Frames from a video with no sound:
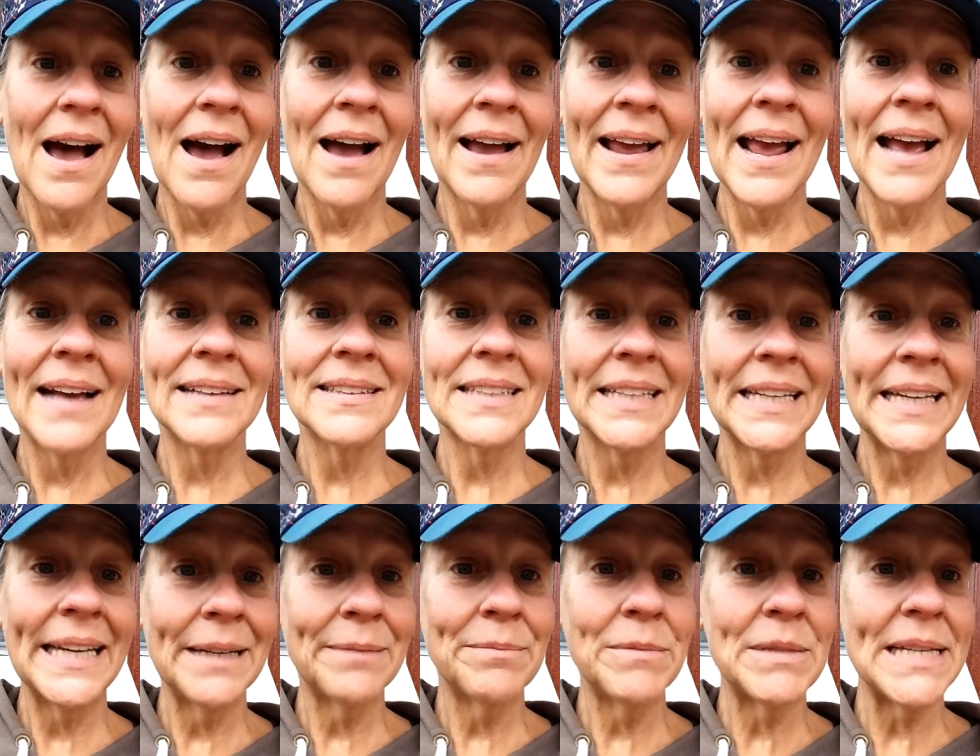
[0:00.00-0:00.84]
I ask
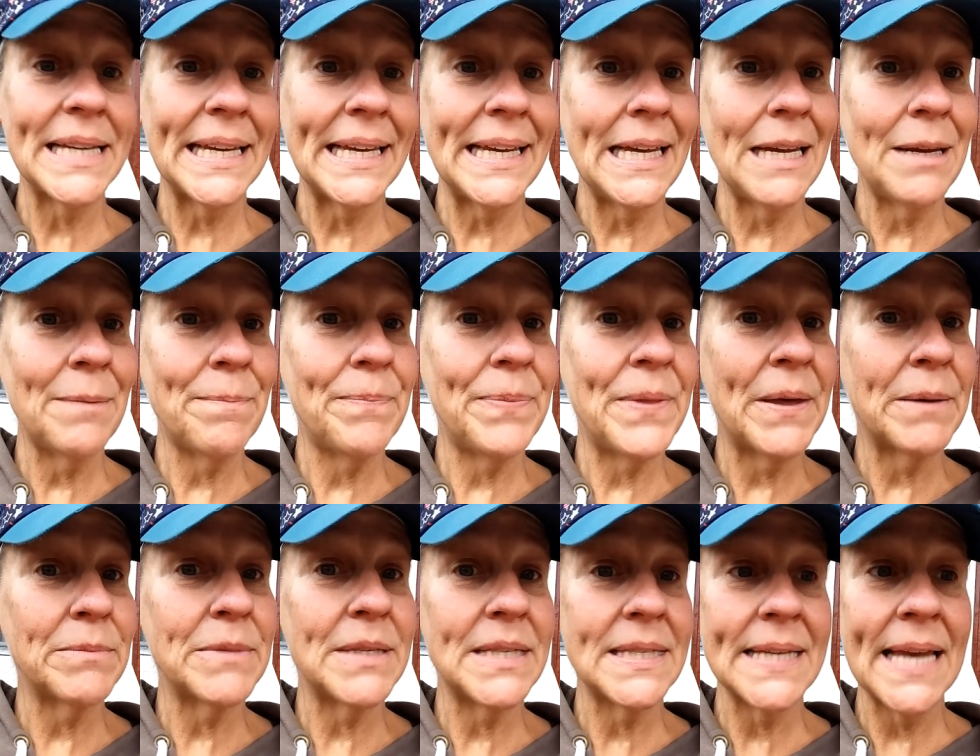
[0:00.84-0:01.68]
Him to keep
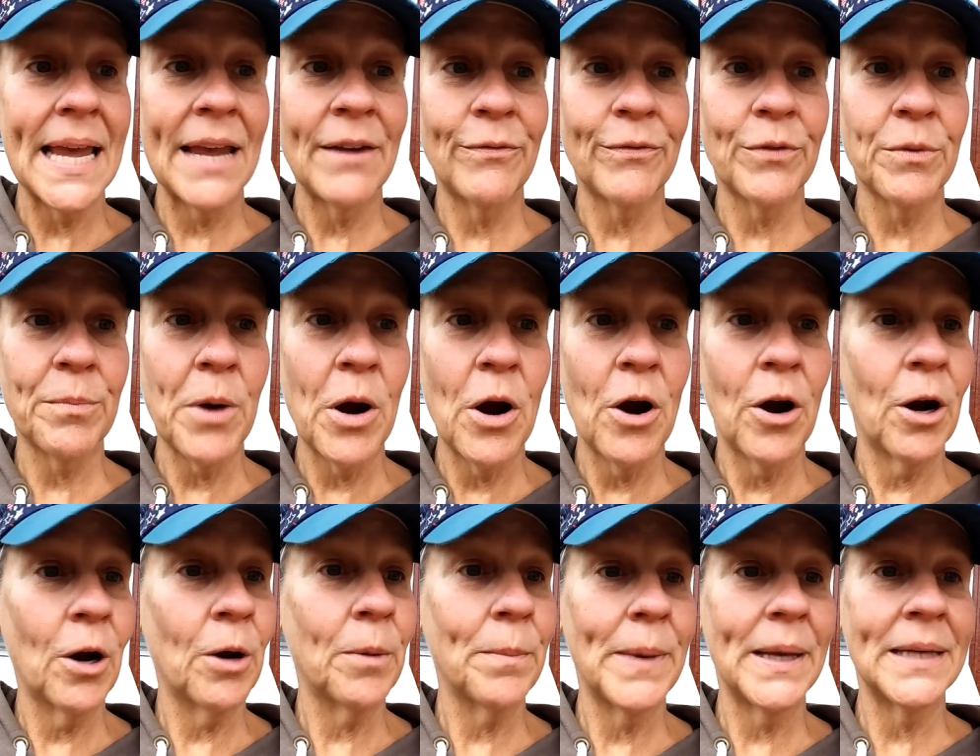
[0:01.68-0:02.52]
them safe from
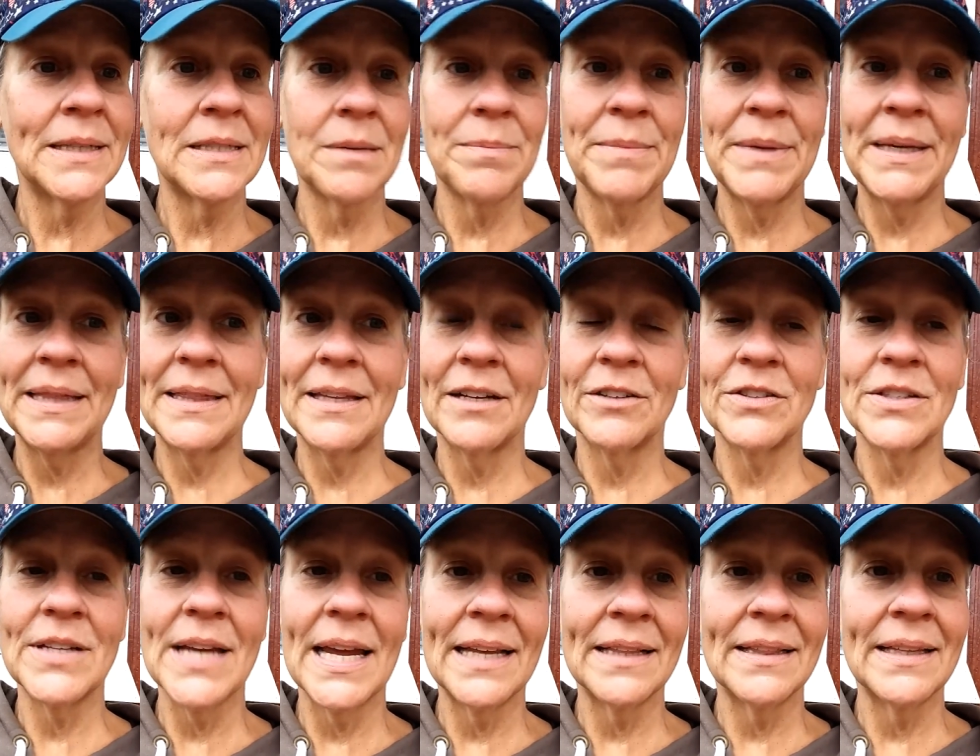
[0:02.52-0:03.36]
harm and to meet
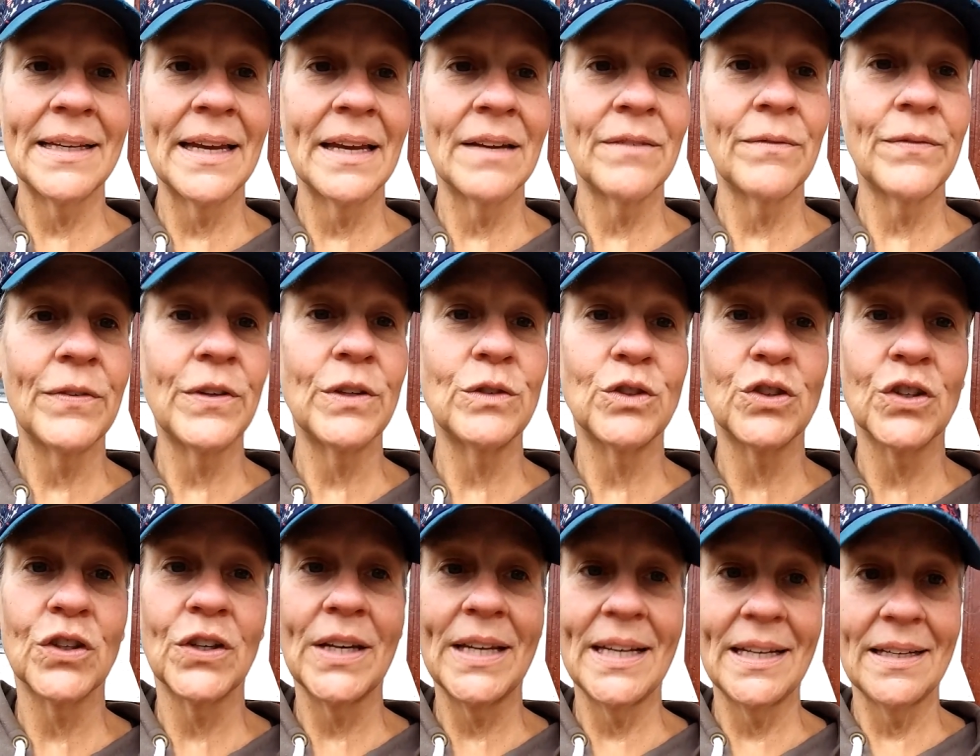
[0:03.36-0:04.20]
their daily and
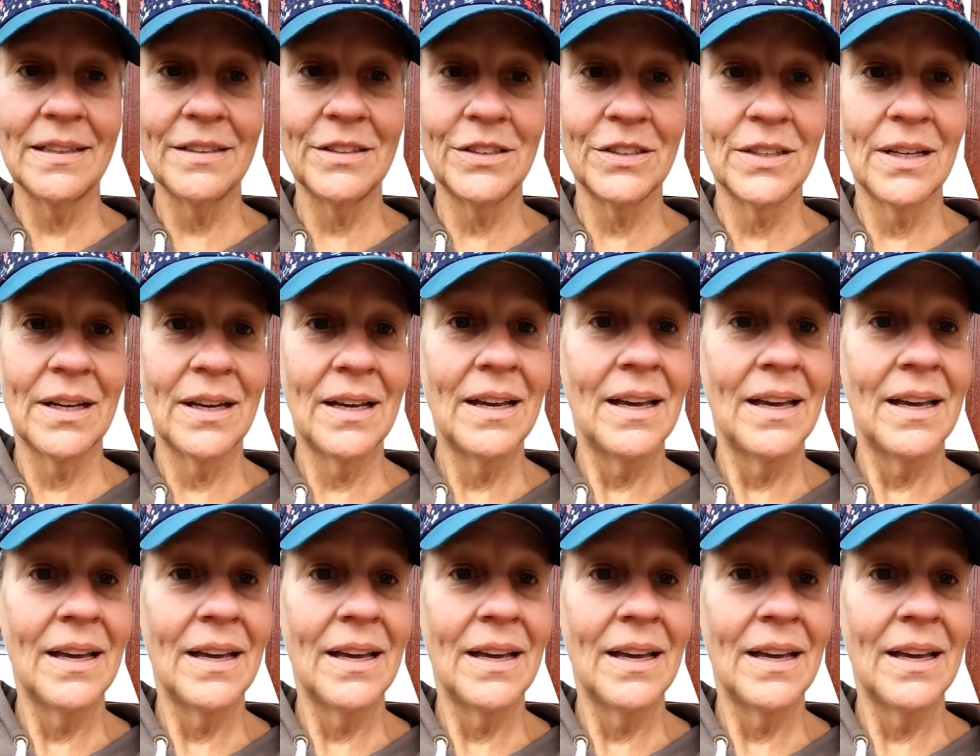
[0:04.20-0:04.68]
future needs.